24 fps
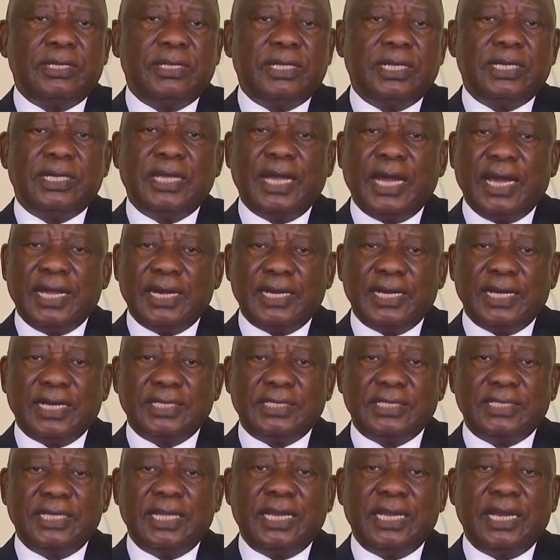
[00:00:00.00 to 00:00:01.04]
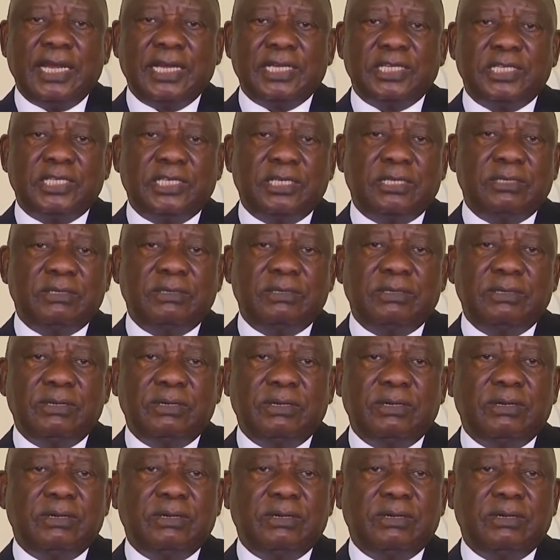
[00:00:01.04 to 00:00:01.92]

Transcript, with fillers: the direct election